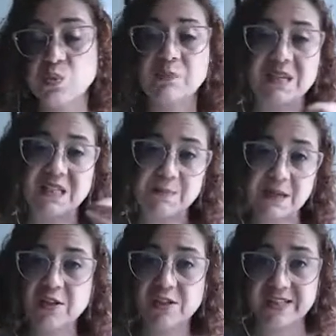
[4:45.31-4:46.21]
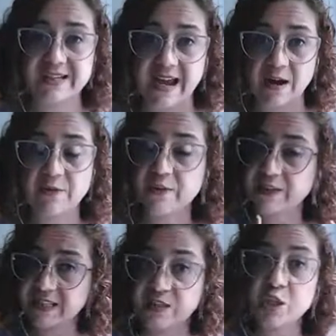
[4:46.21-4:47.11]
will be speakers now for
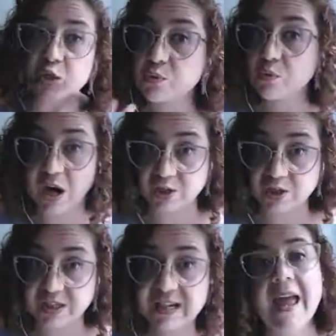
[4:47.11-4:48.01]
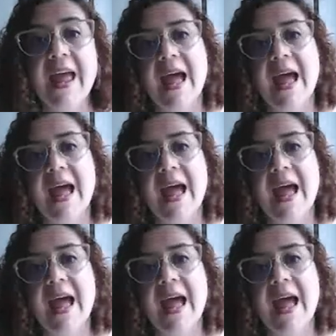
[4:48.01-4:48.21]
this new question,